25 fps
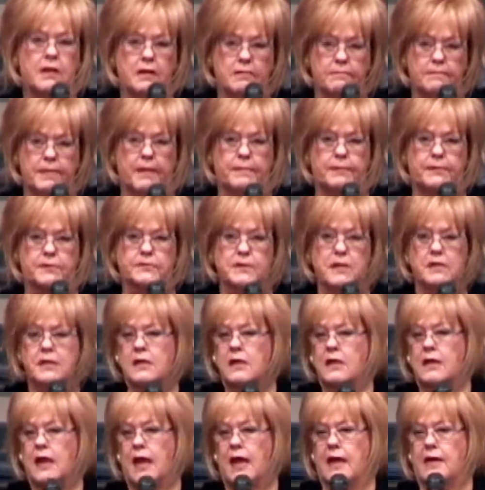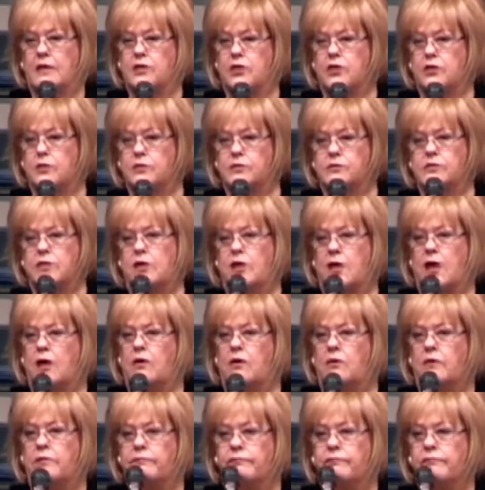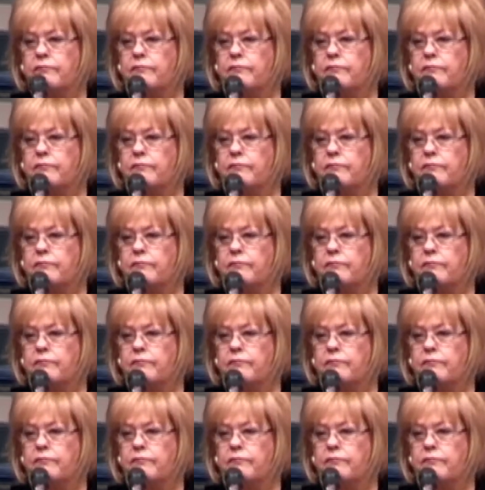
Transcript: bubbles. And years ago,